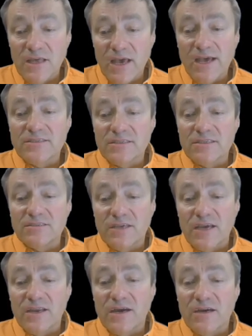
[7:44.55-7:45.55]
as the
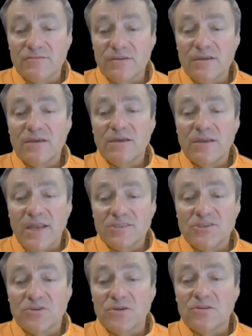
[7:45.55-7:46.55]
set of
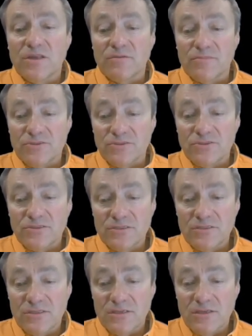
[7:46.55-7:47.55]
natural numbers
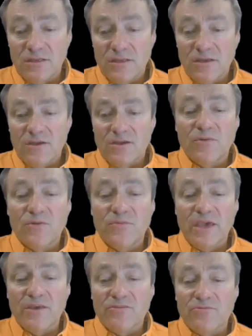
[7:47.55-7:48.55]
when
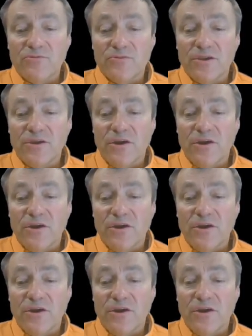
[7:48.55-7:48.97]
we get through the